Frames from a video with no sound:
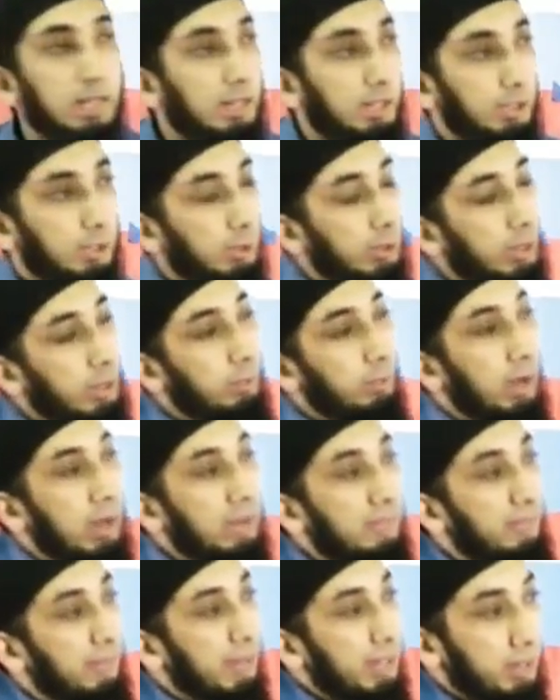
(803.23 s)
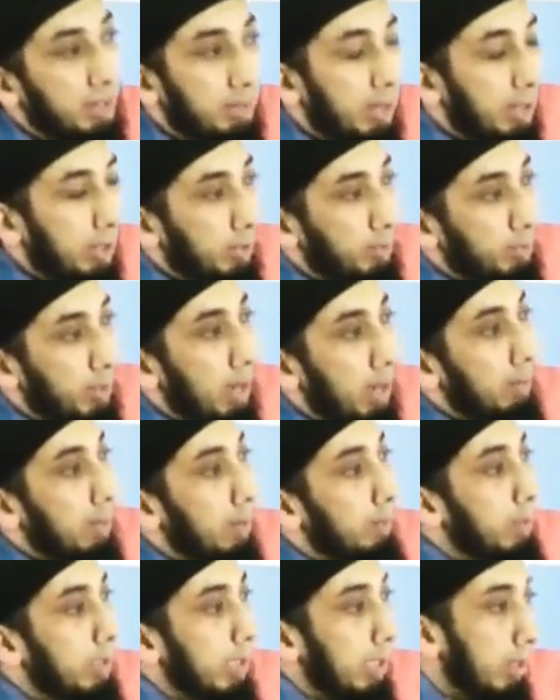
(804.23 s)
There's only one fundamental
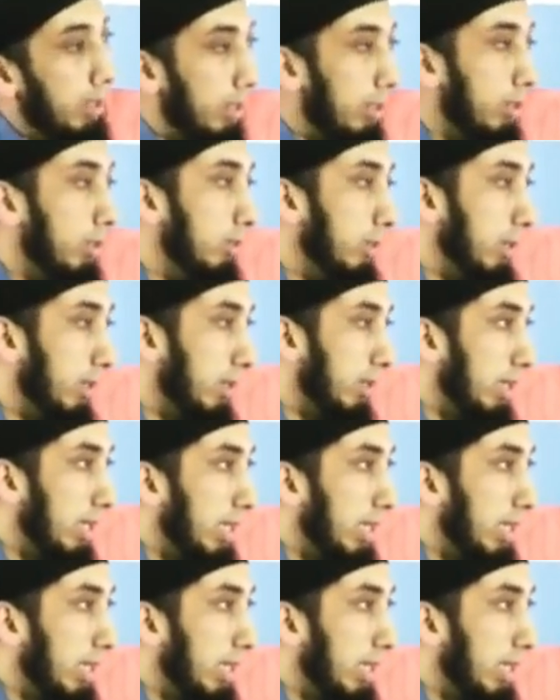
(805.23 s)
problem with that argument.